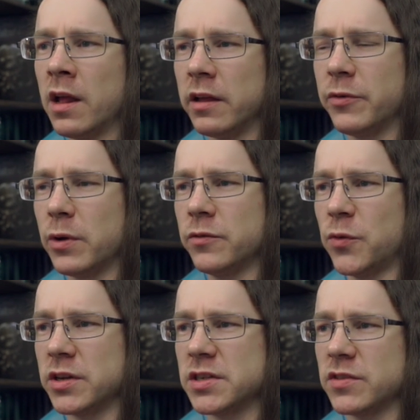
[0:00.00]
If you own
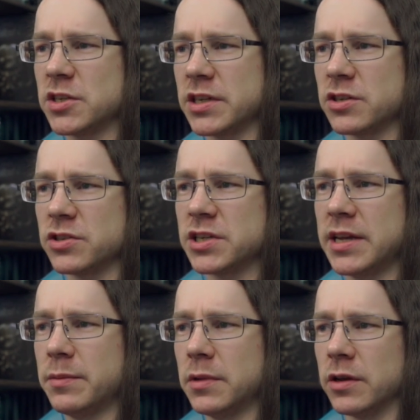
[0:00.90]
Fallout 76 on
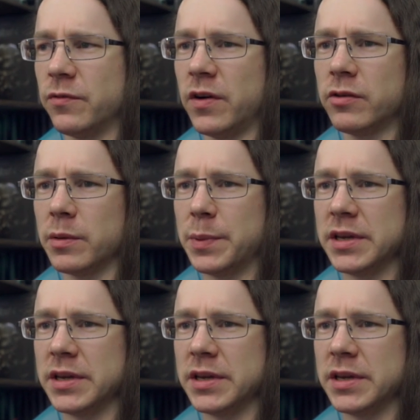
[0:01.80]
Steam, you can fire up the